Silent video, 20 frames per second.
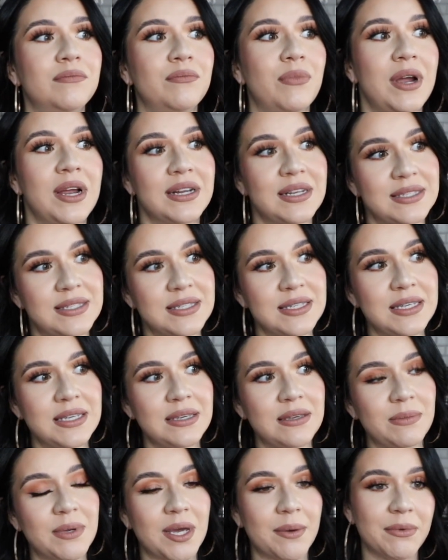
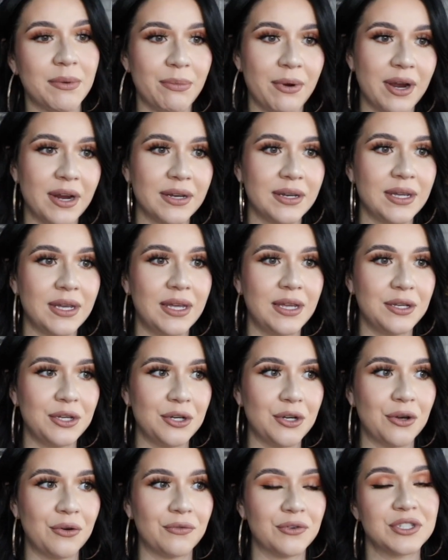pregnancy, becoming pregnant,
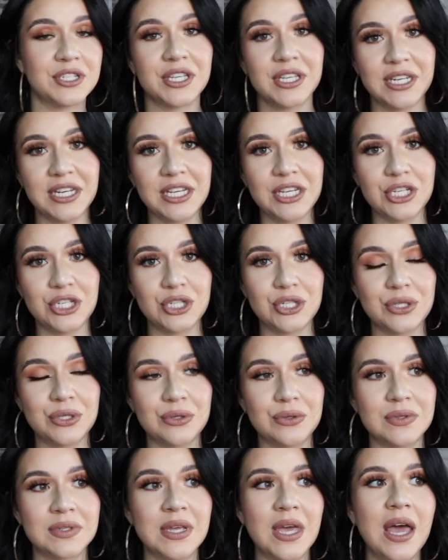you know, fertility
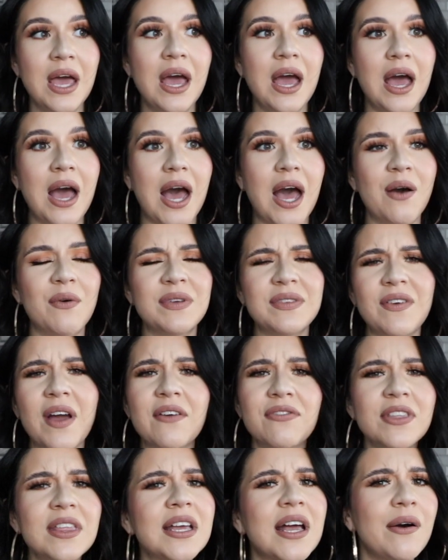issues.
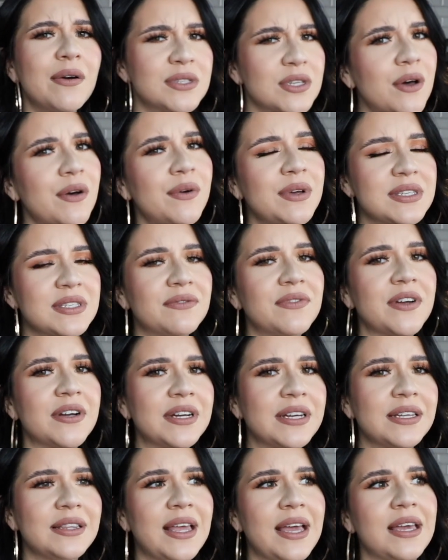I feel like I was always a
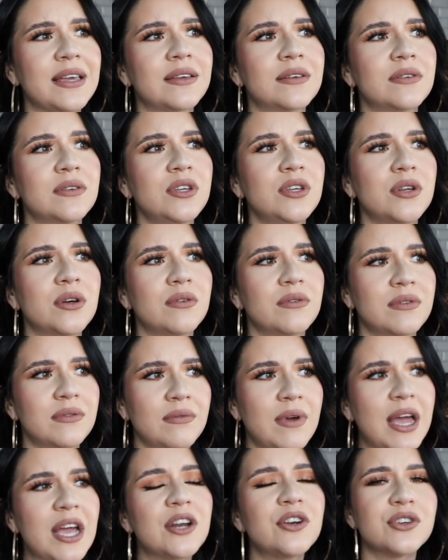very like, you know,
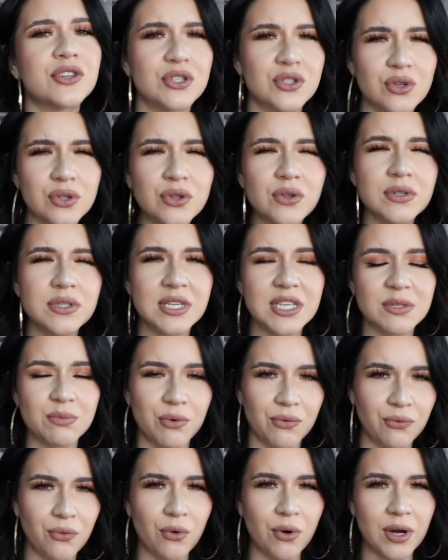I understood those things
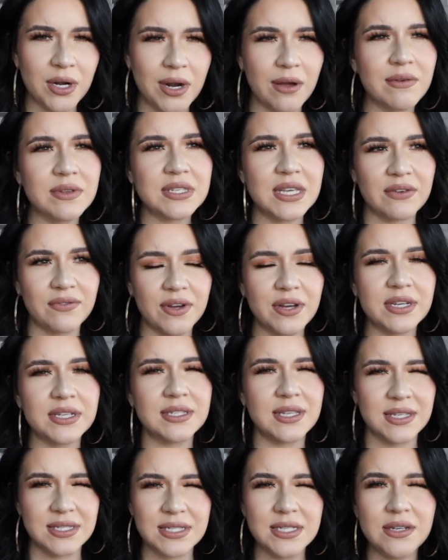before and I was like very
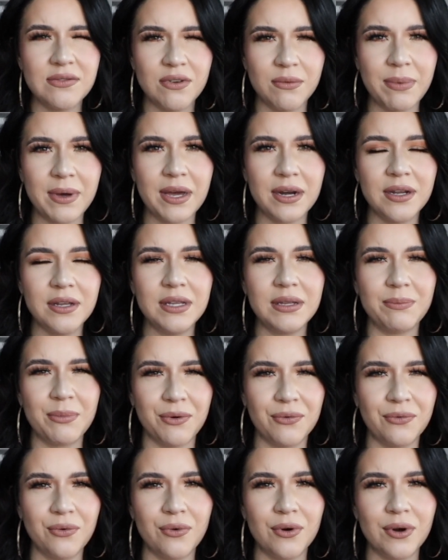sensitive about it
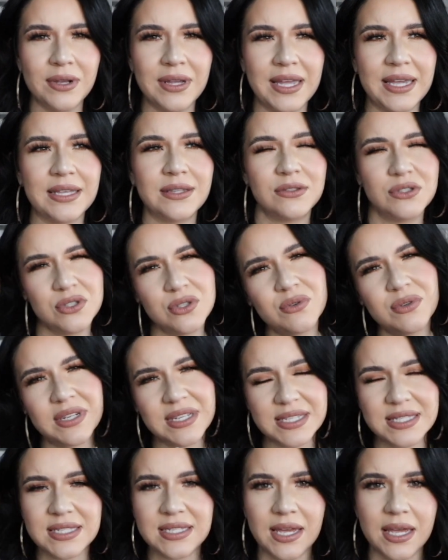before, like to an
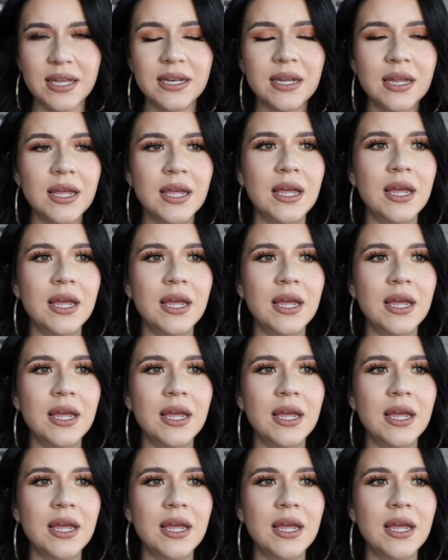extent,